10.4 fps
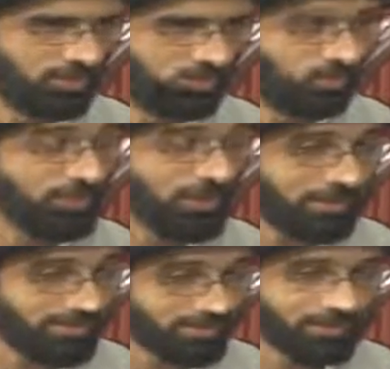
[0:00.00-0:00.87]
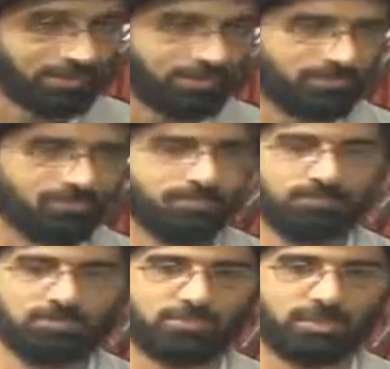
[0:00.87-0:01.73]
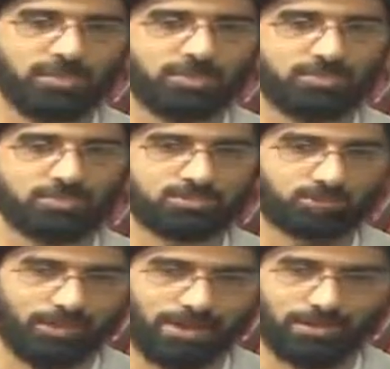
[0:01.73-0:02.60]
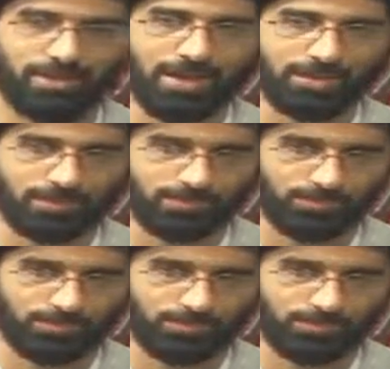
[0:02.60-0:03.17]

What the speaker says: We might think that it is pragmatic,